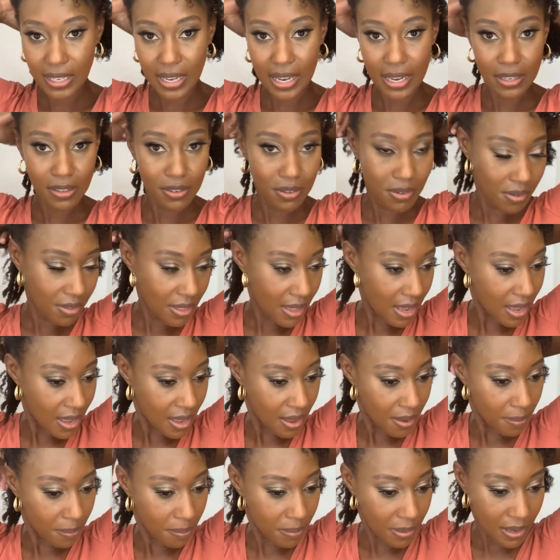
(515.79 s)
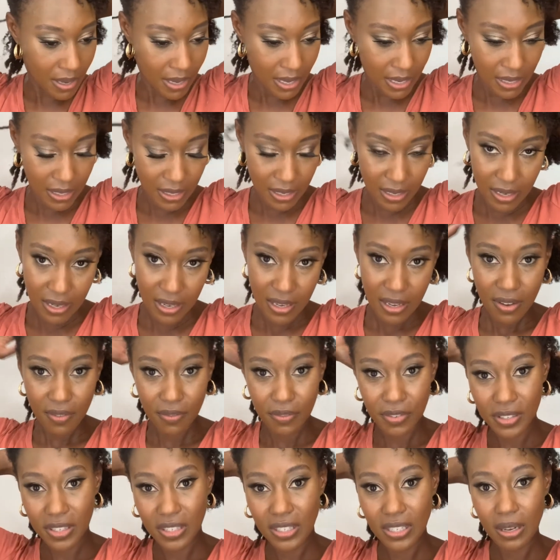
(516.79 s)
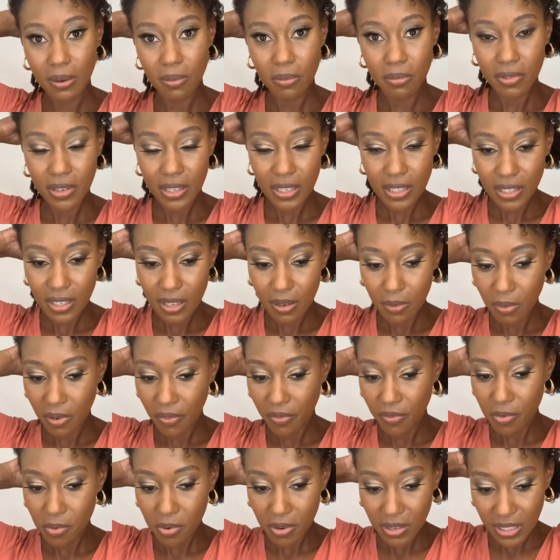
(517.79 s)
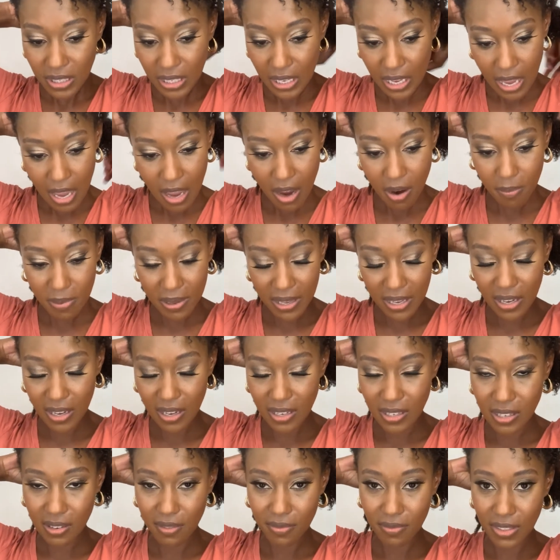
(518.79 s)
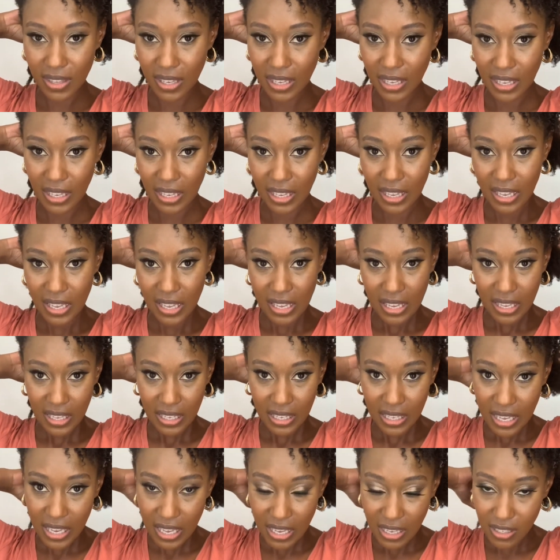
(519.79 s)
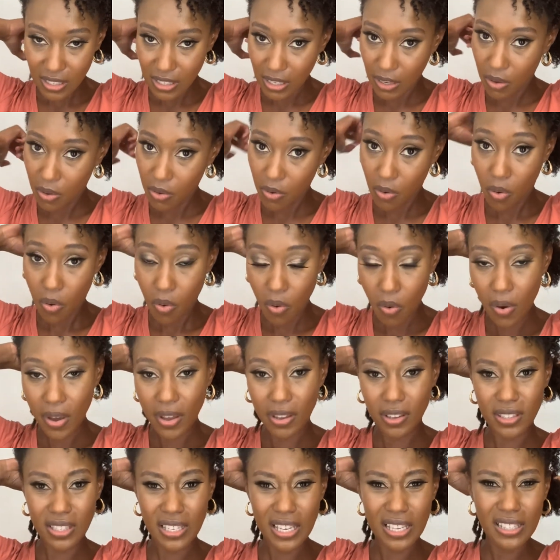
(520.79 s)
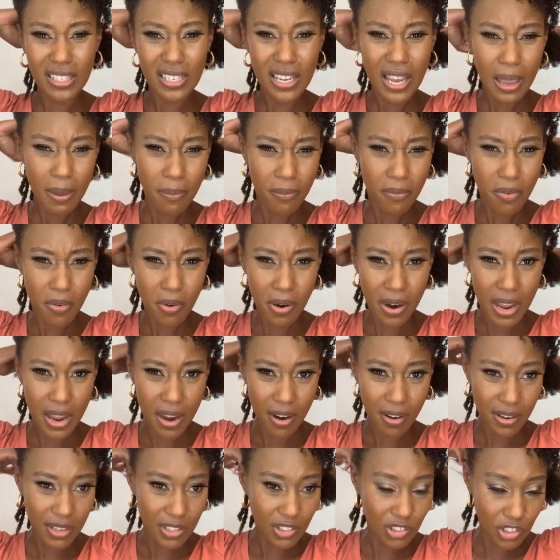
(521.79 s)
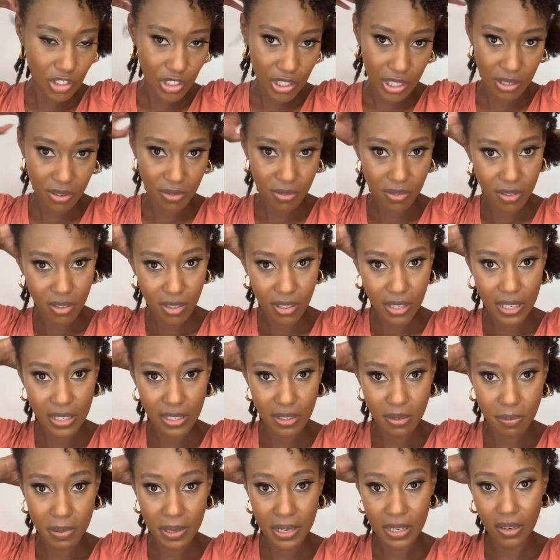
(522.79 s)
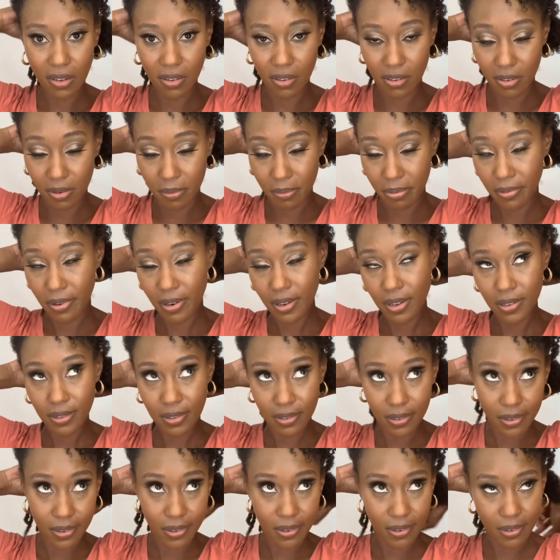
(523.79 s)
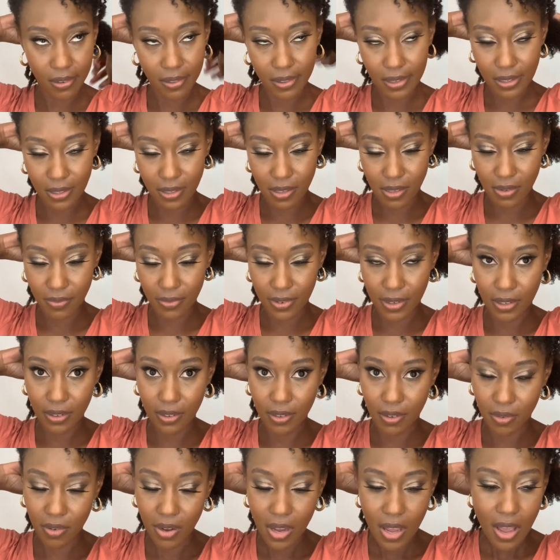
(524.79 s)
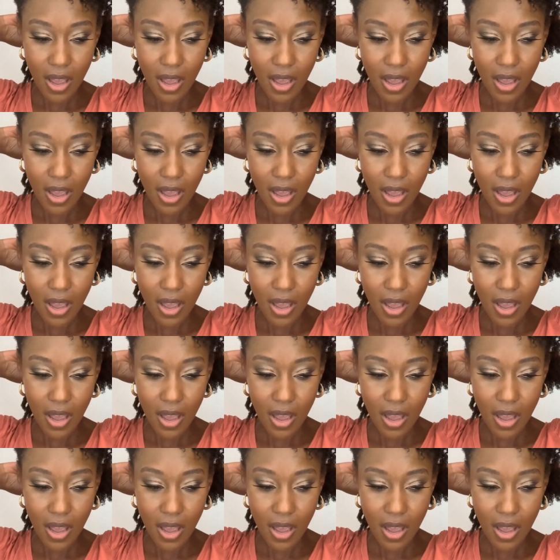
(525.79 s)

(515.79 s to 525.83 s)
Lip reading: I know that, but for some reason with 4C hair, because of the kinks and coils and type 4 hair in general, and depending on your porosity and all that stuff, I know